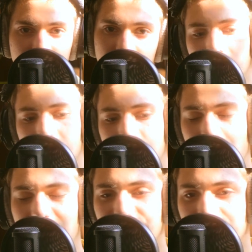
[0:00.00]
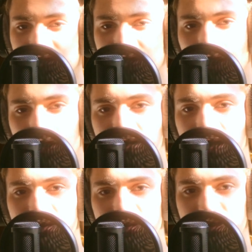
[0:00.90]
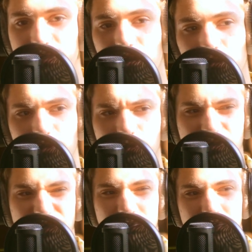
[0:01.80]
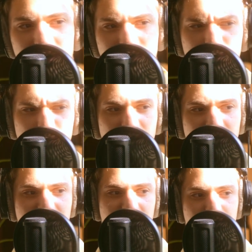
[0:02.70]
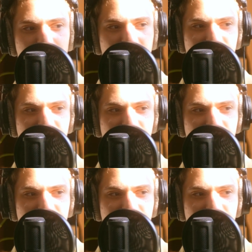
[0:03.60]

Now, when I first contacted the seller, it was a bit of a weird situation,